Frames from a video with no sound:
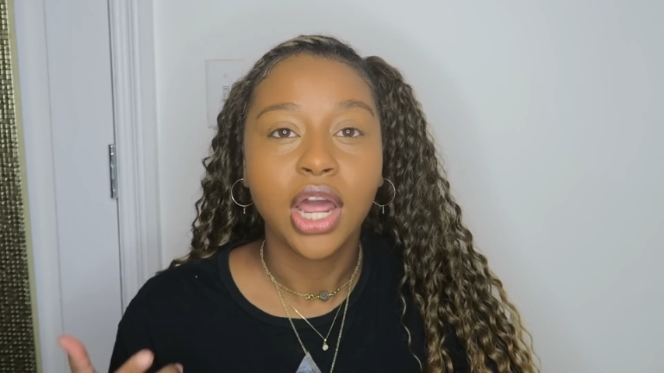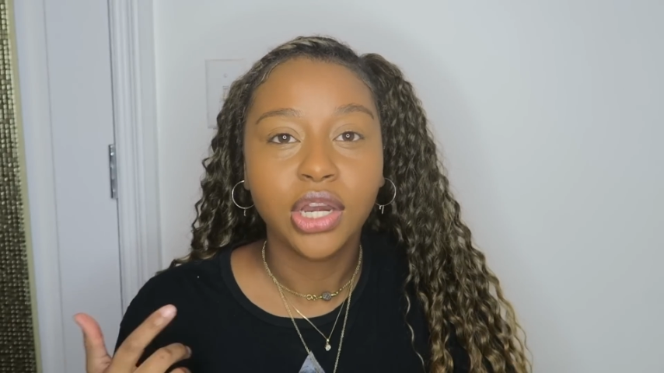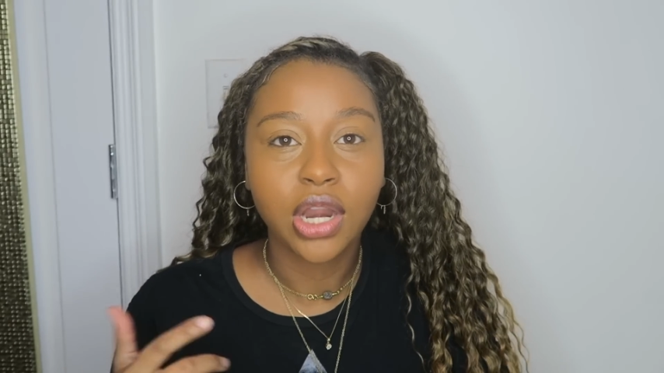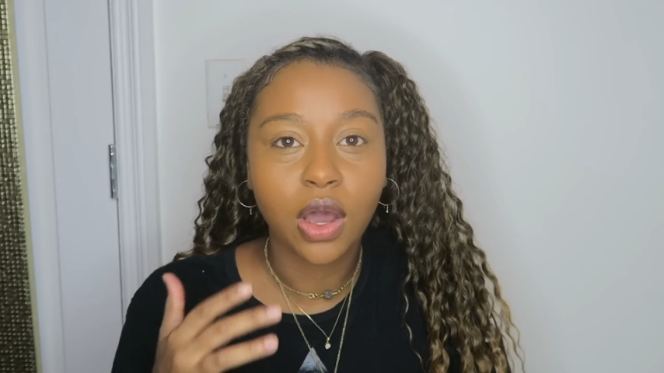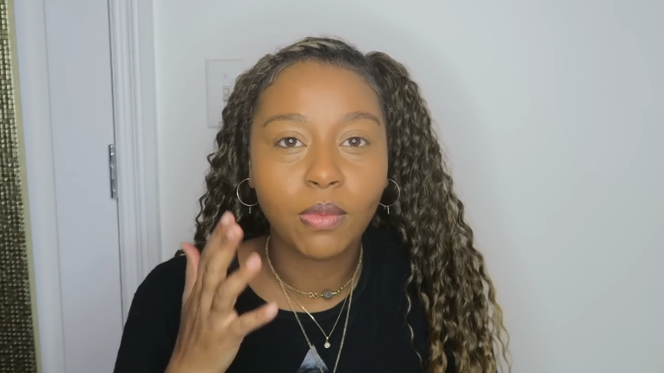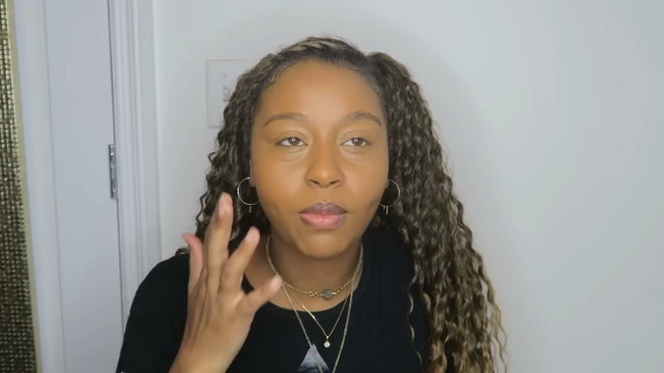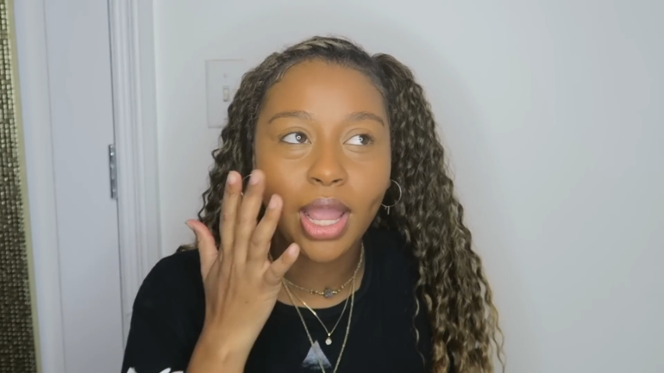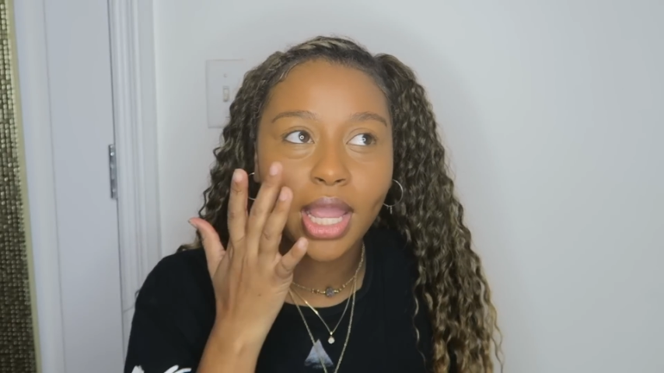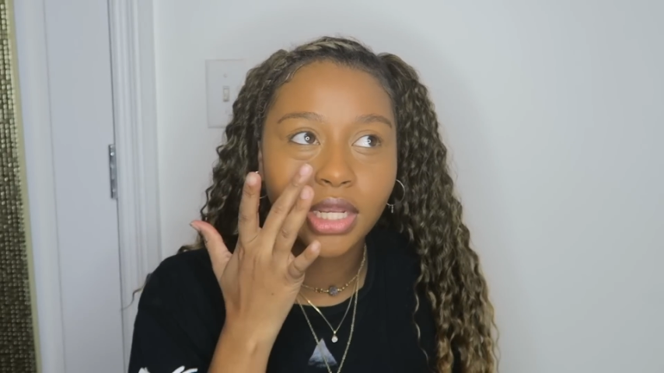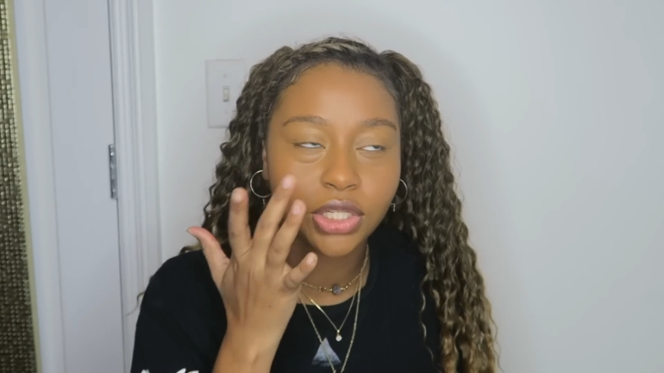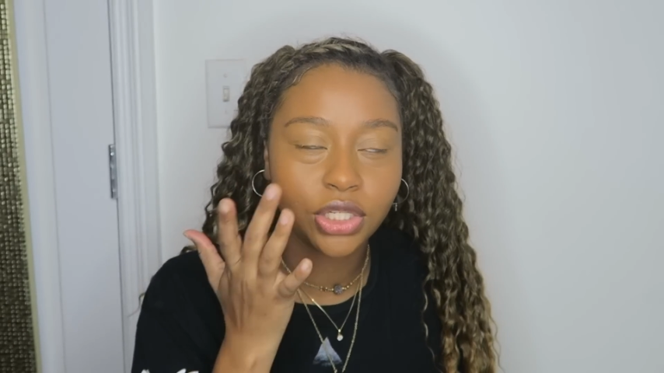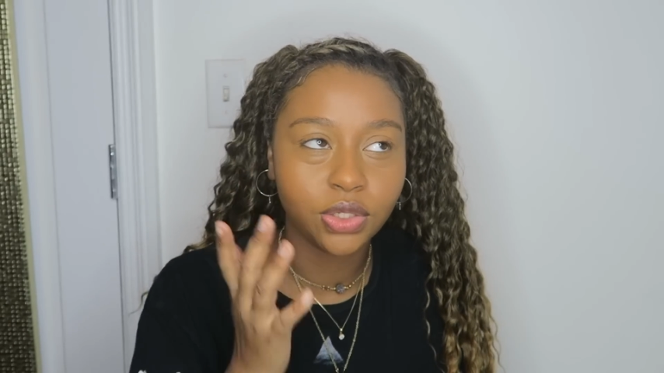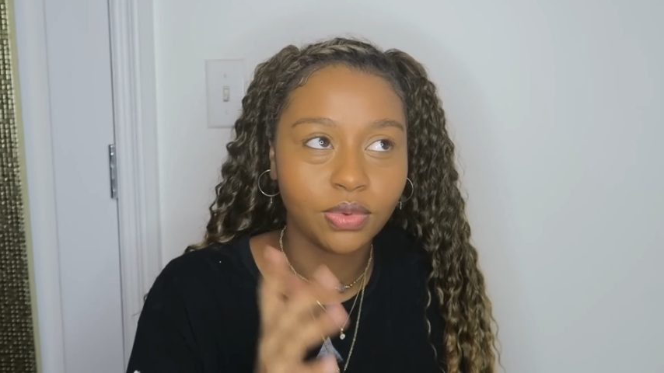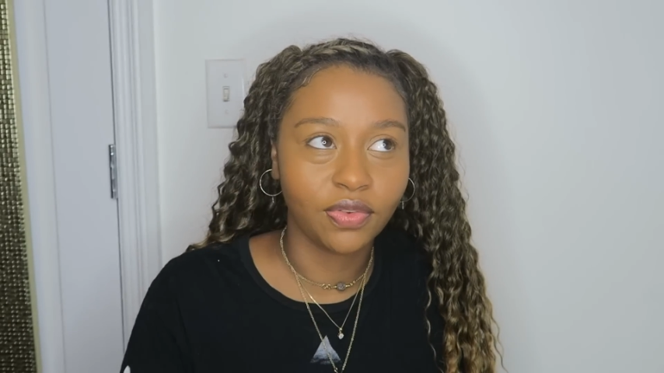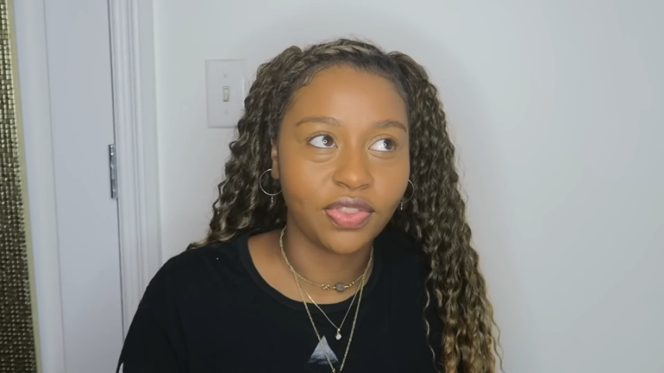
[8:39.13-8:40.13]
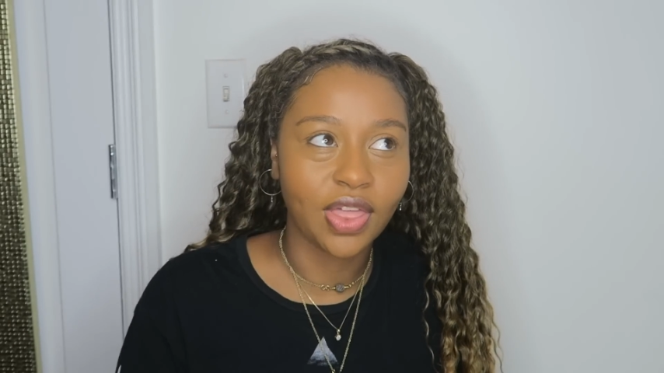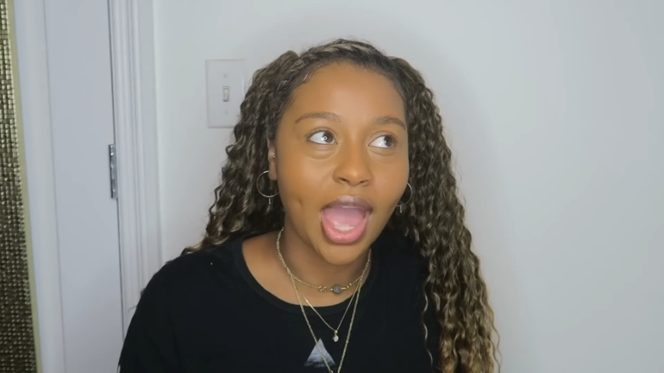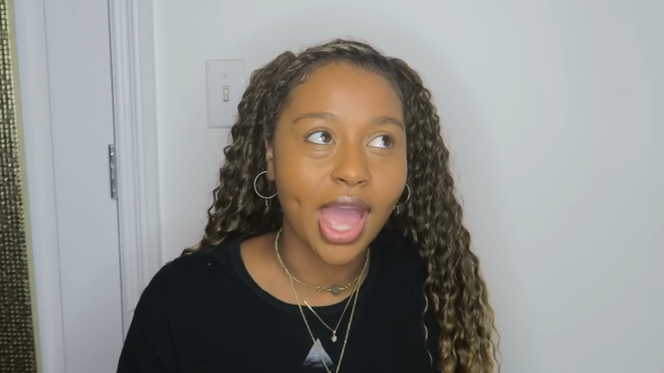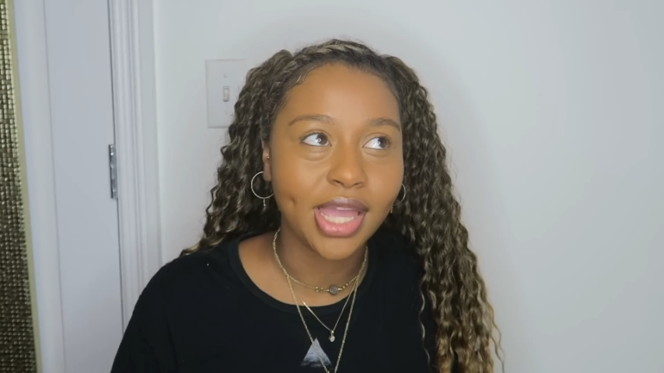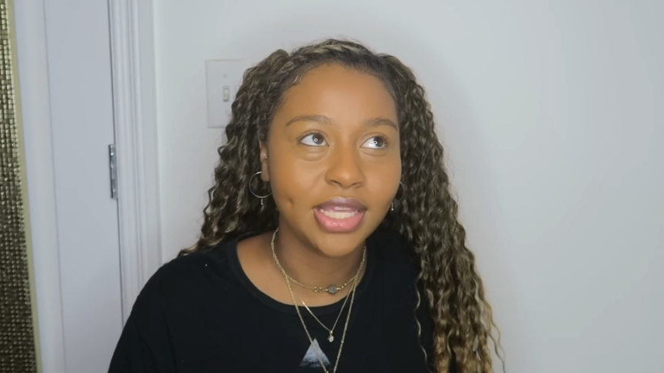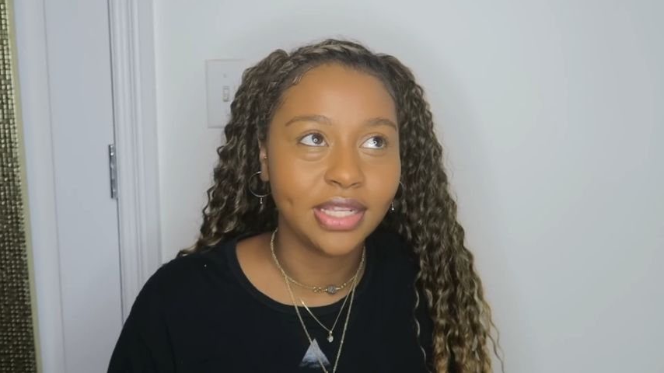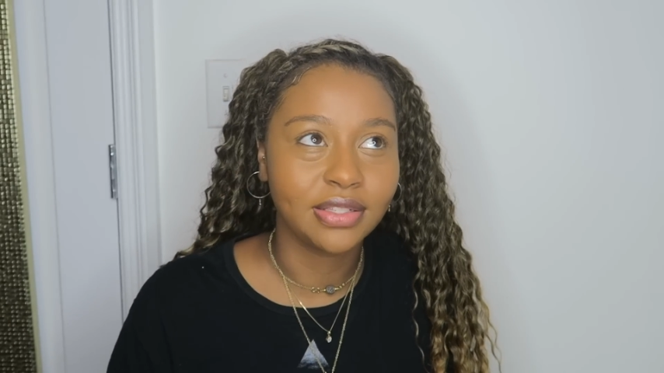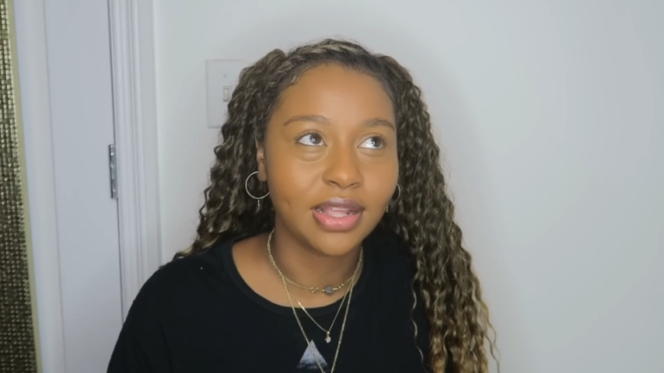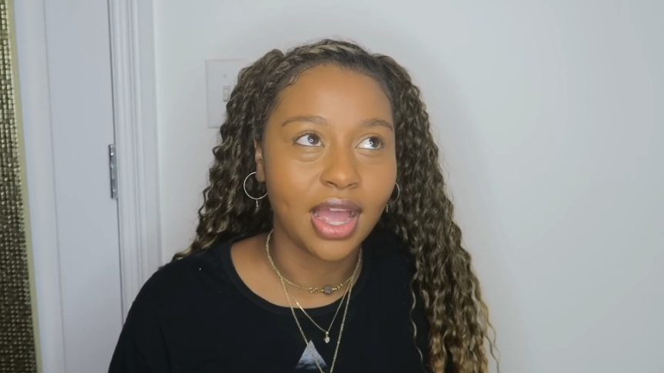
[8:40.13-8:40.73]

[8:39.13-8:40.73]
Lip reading: Now my issue with that is